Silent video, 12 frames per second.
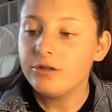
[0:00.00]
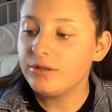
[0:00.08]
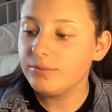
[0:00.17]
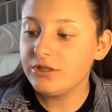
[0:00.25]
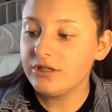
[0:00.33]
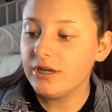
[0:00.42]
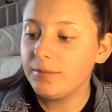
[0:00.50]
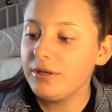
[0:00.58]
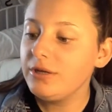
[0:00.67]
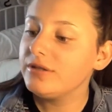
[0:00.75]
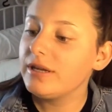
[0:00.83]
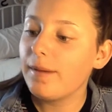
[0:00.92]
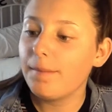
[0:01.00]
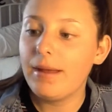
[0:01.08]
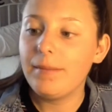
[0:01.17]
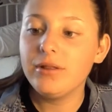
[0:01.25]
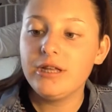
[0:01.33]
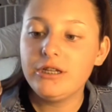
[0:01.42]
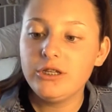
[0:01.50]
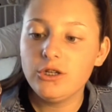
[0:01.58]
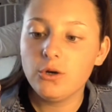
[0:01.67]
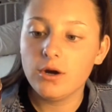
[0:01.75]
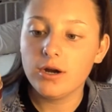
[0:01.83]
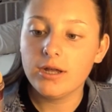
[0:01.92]
So I'm just going to be using my Maybelline New
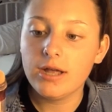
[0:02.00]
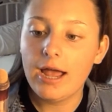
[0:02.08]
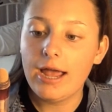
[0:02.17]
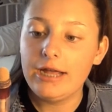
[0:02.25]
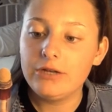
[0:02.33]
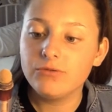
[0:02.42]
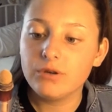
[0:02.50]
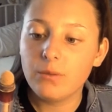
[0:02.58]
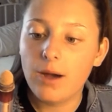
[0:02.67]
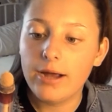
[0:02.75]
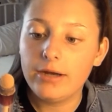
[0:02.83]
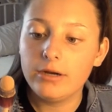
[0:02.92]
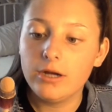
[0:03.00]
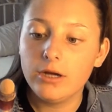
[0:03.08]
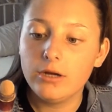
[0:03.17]
York Age Rewind